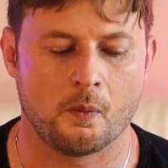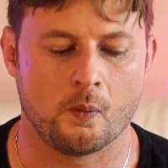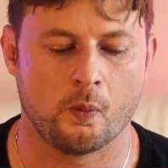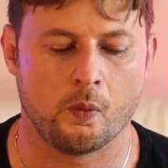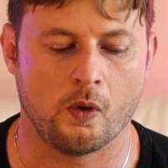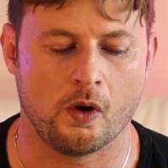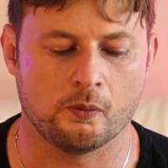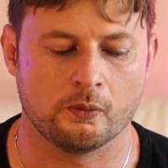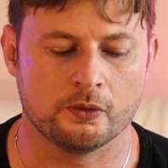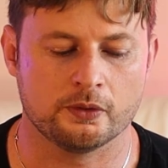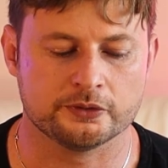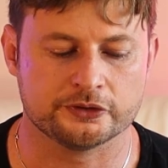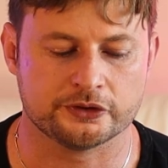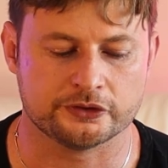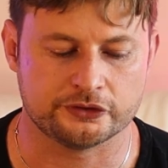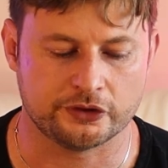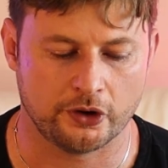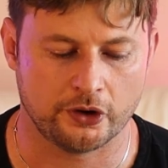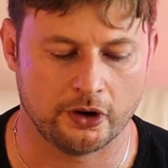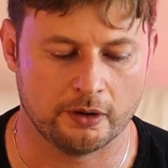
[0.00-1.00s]
What will
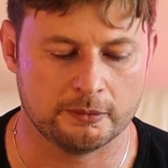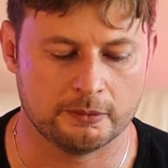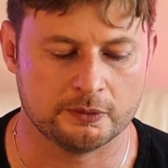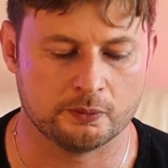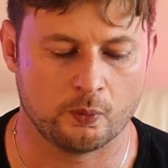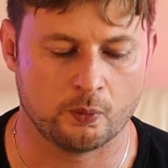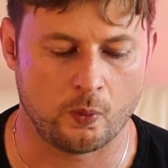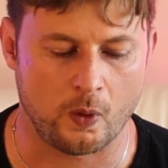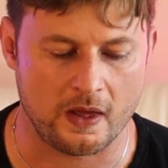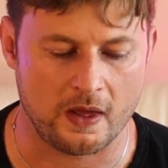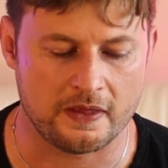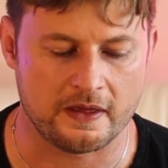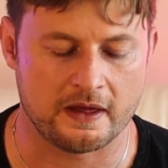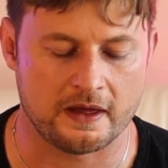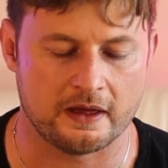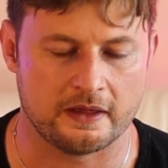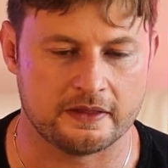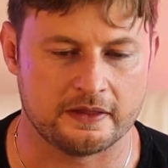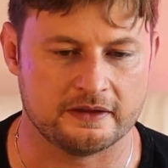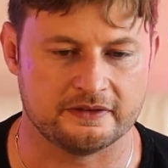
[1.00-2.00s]
determine
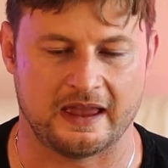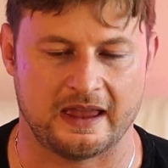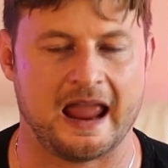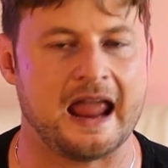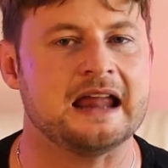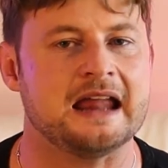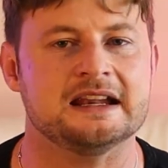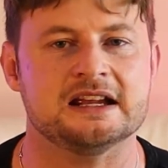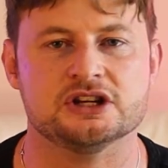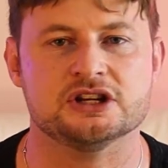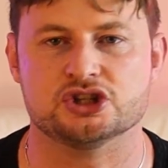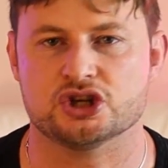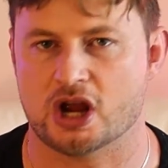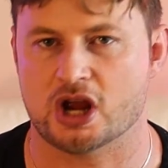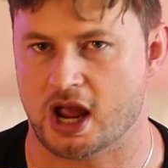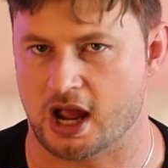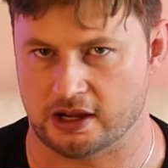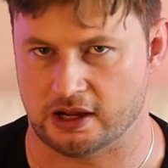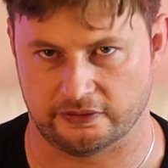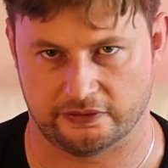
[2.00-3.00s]
whether there's any
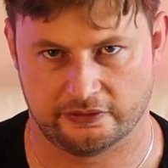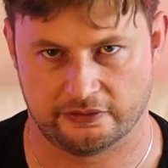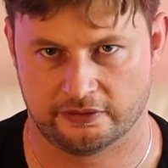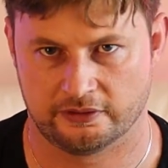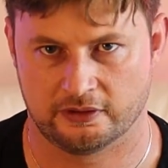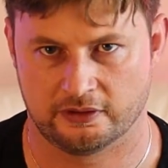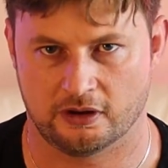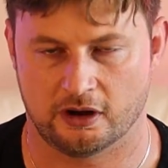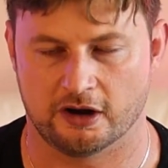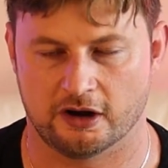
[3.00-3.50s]
chance